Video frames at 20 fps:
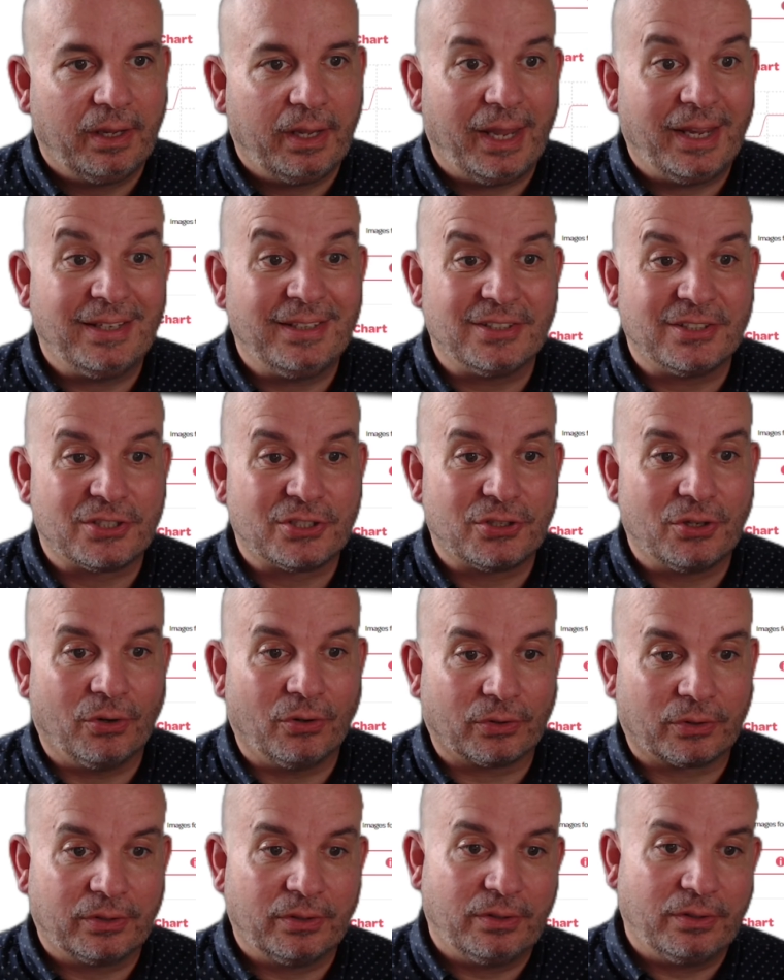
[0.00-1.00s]
in
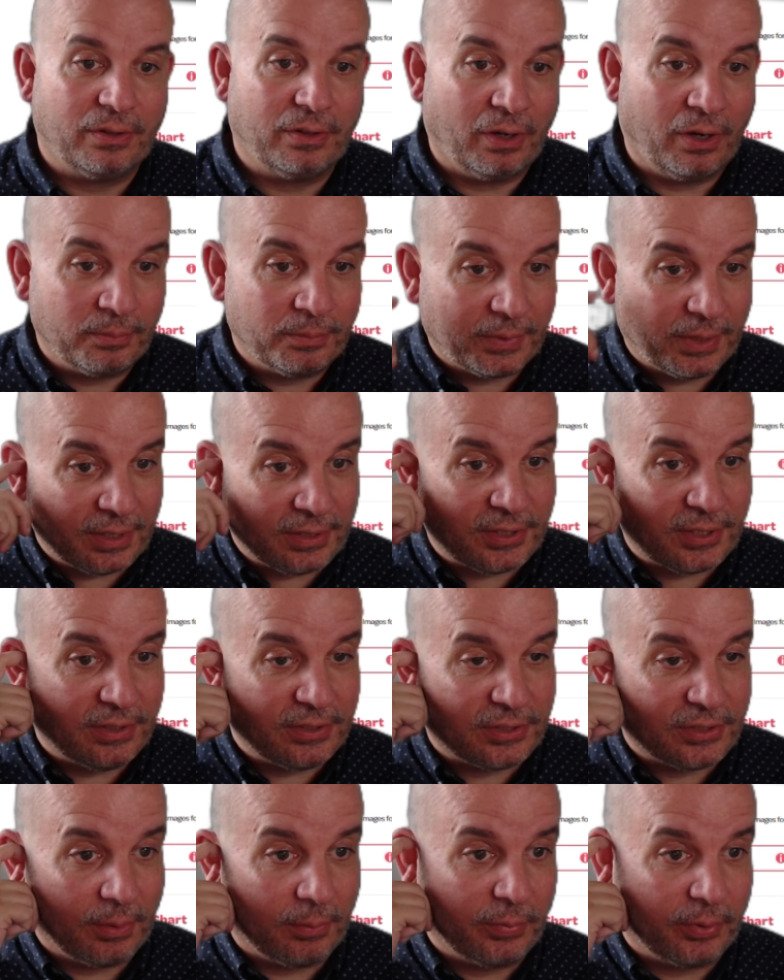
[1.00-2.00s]
stock. I'm guessing
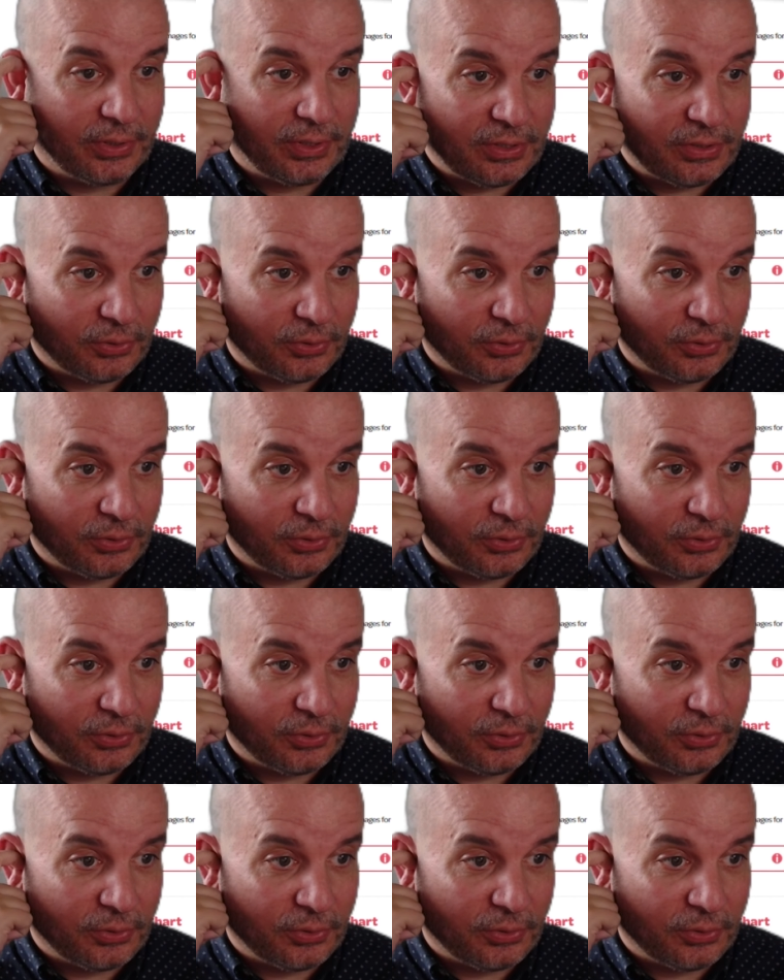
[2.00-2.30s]
somebody's